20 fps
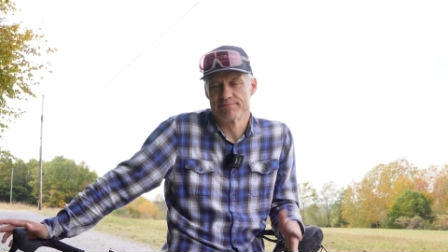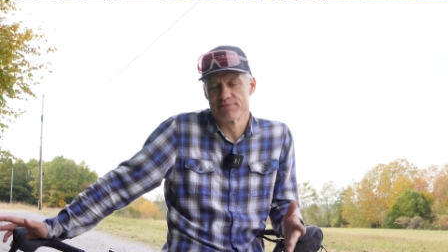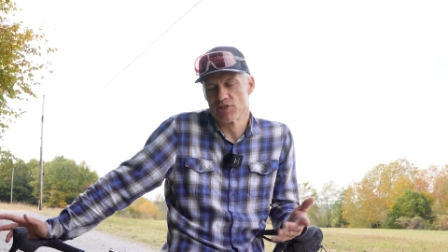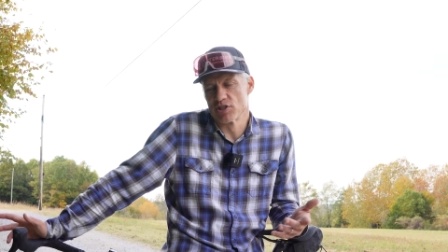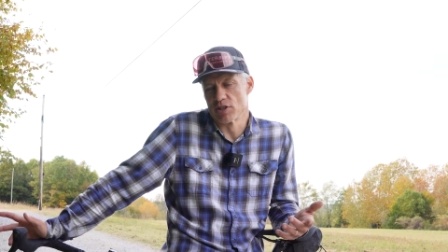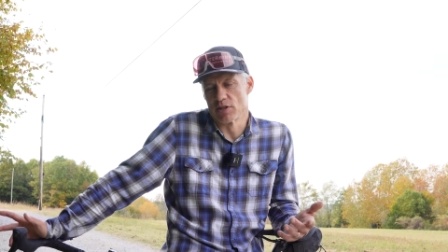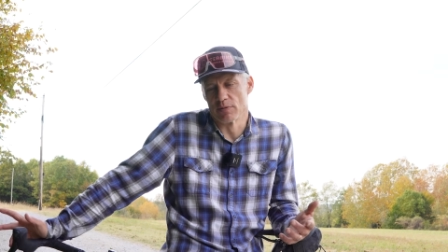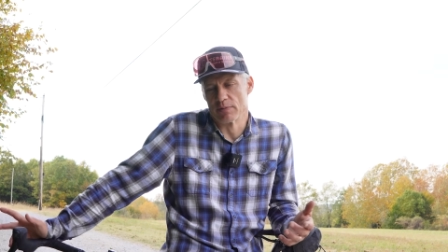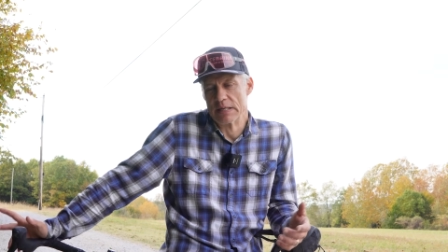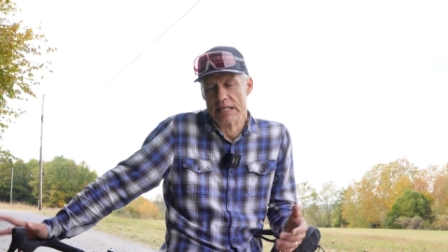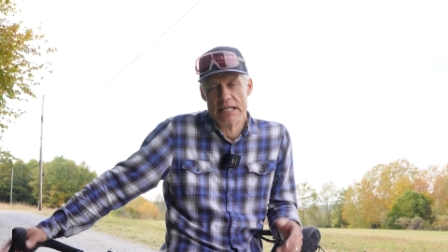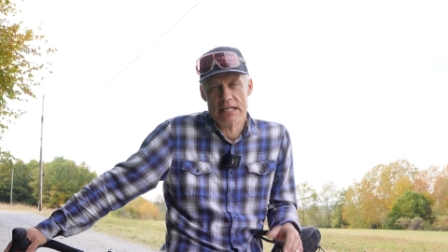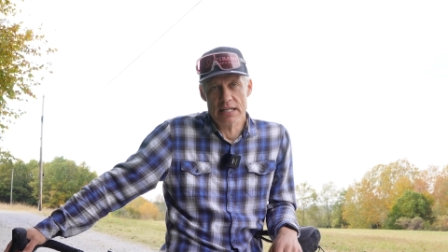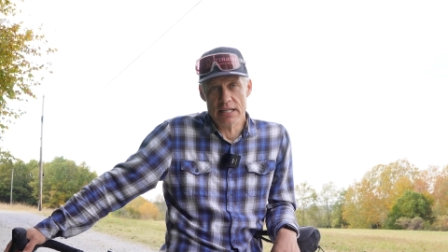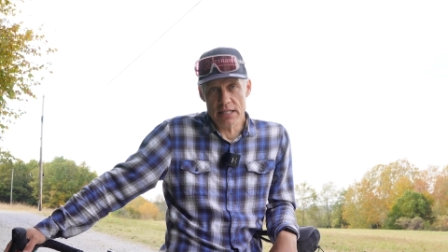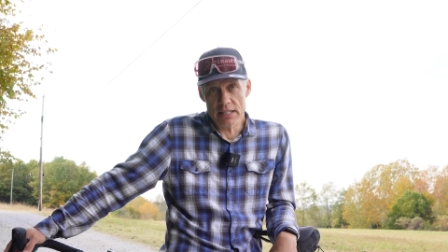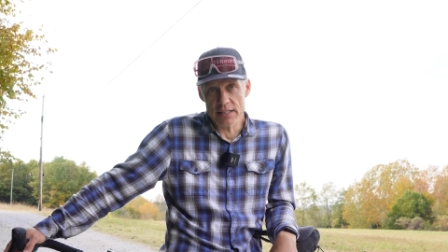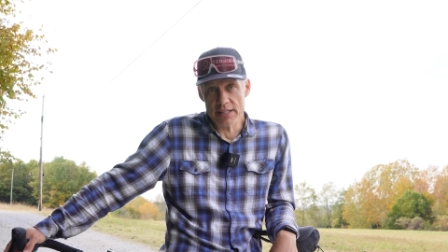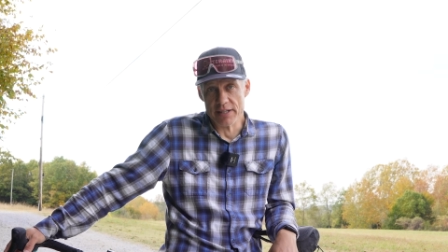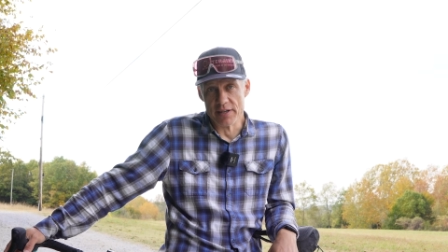So,
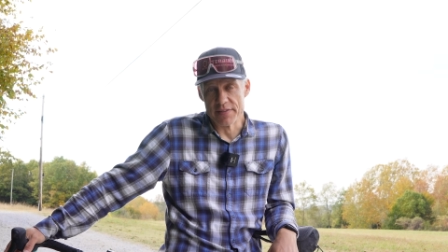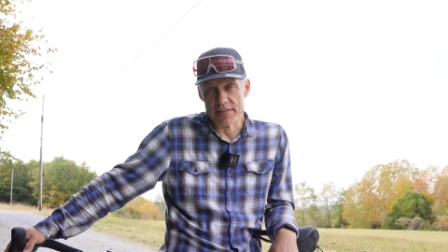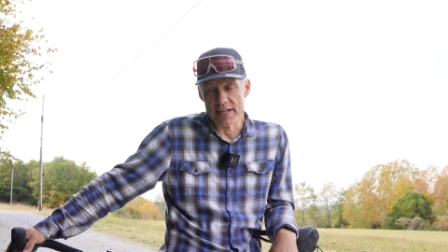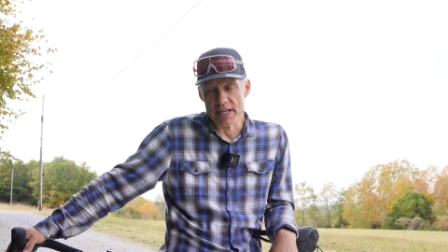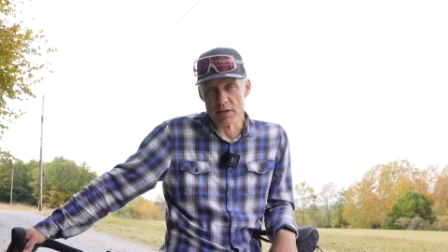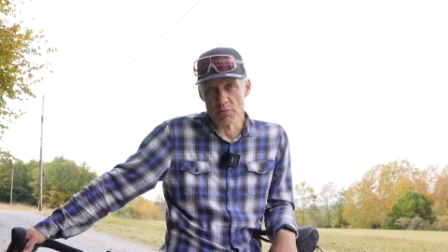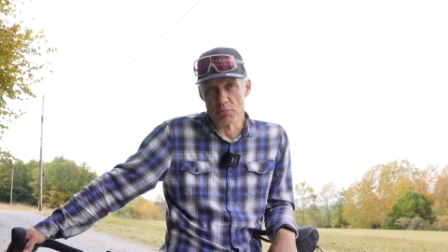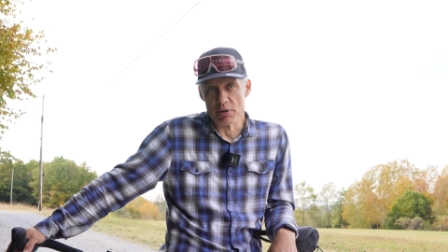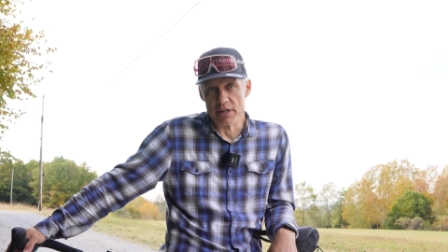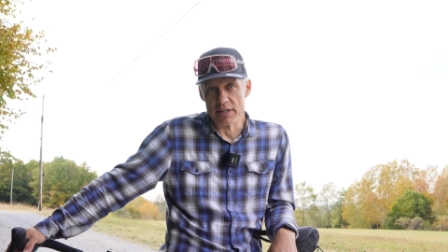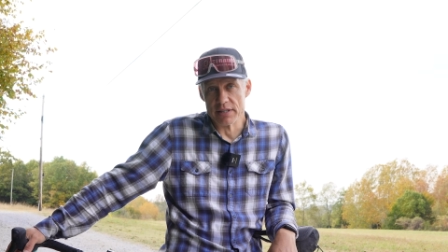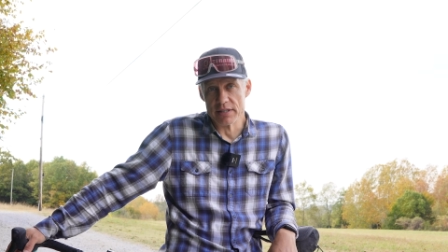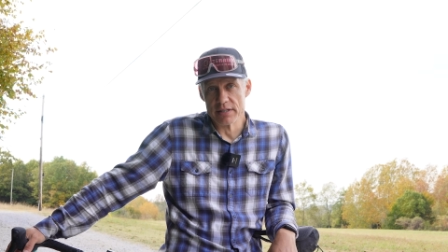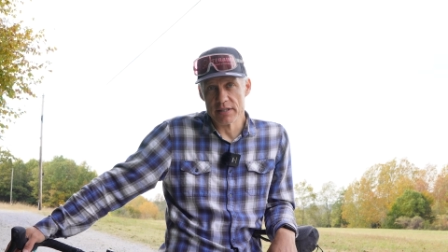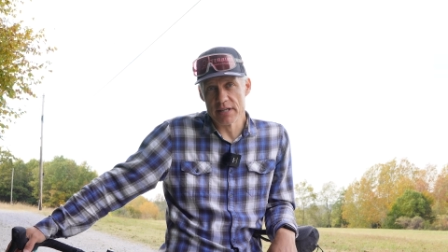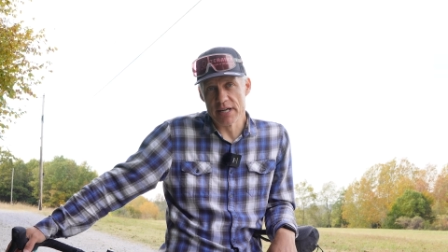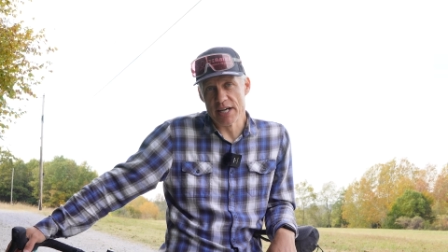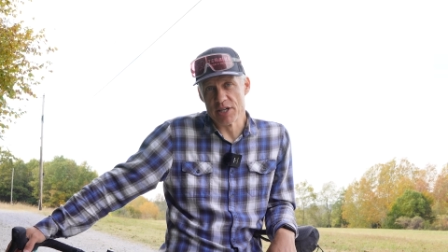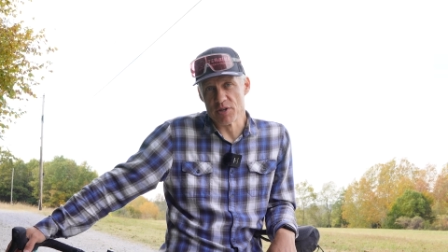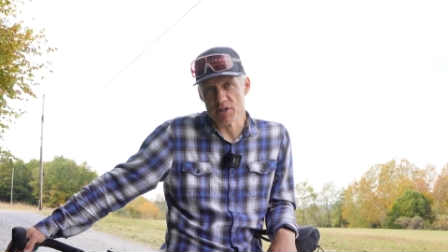little thing, but
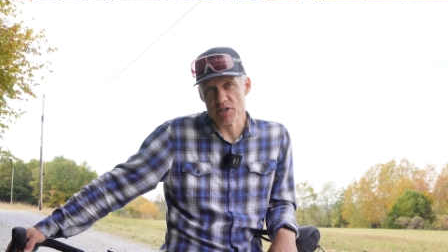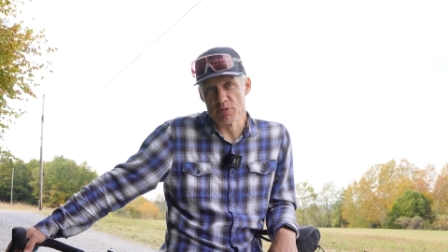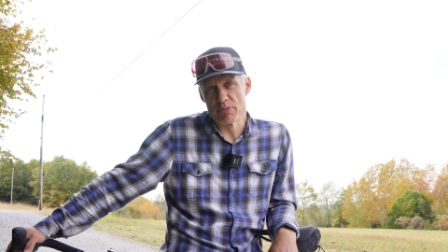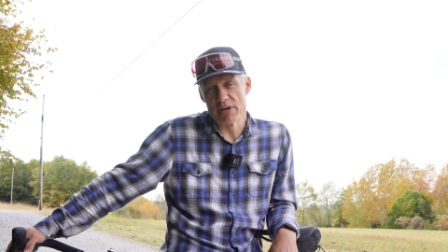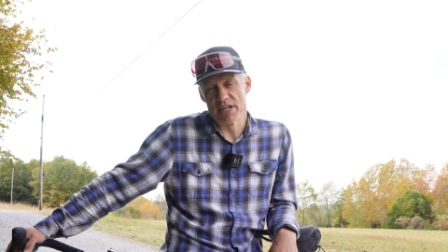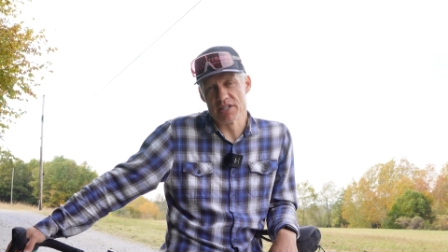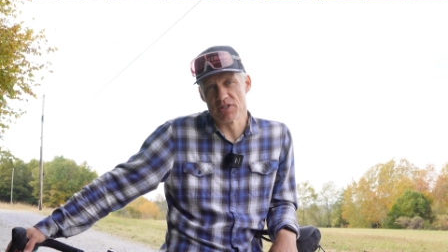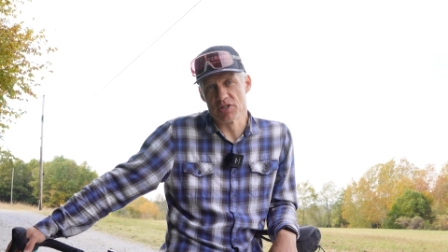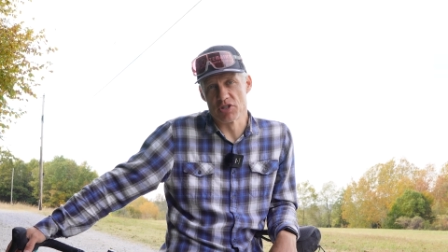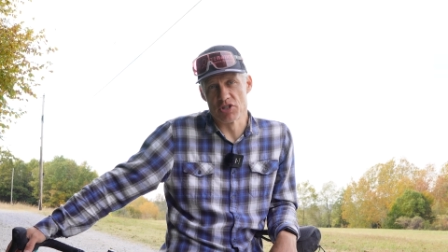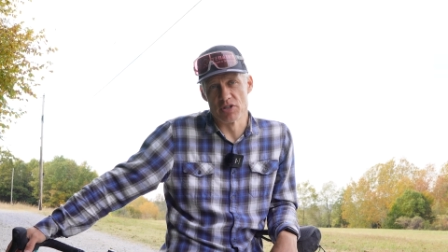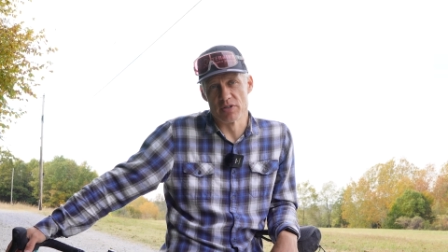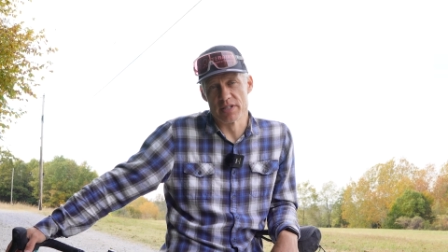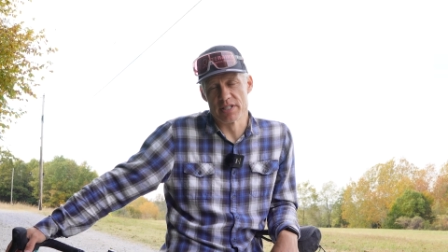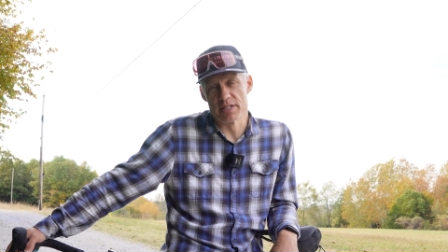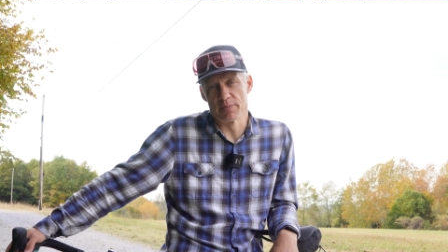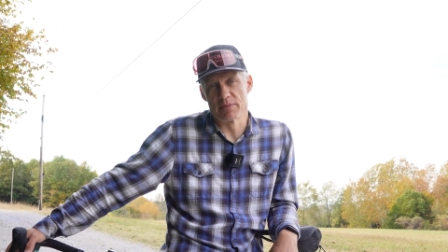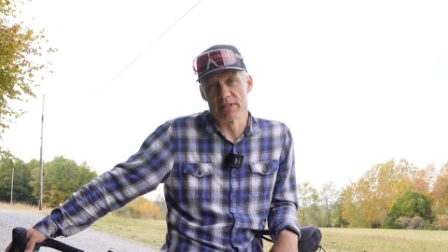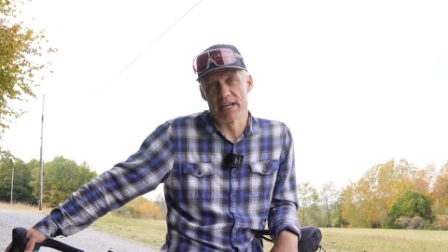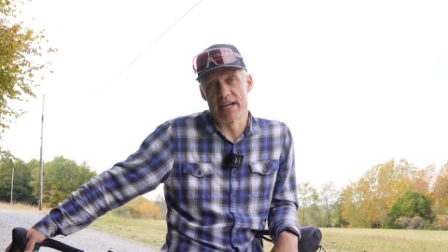hydration packs are certainly
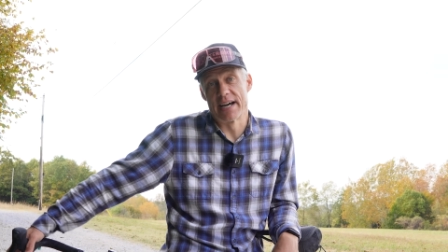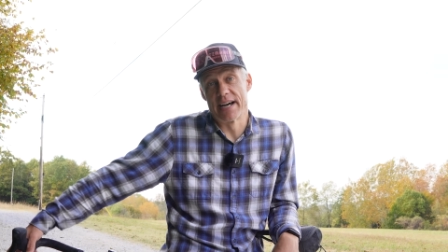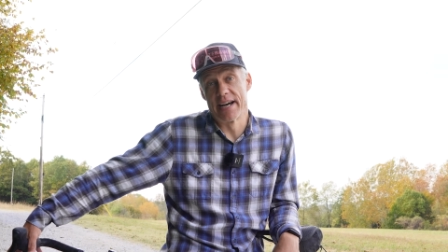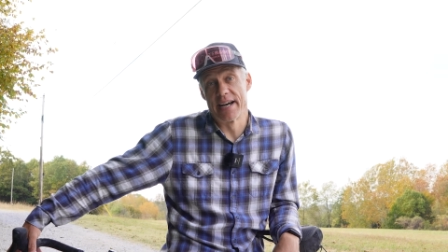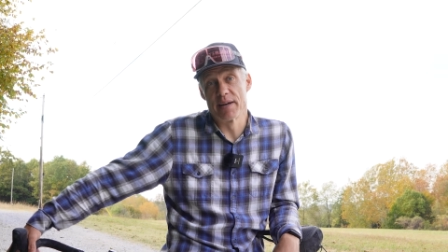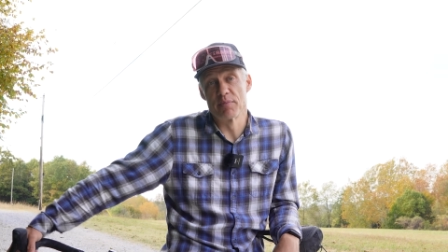something I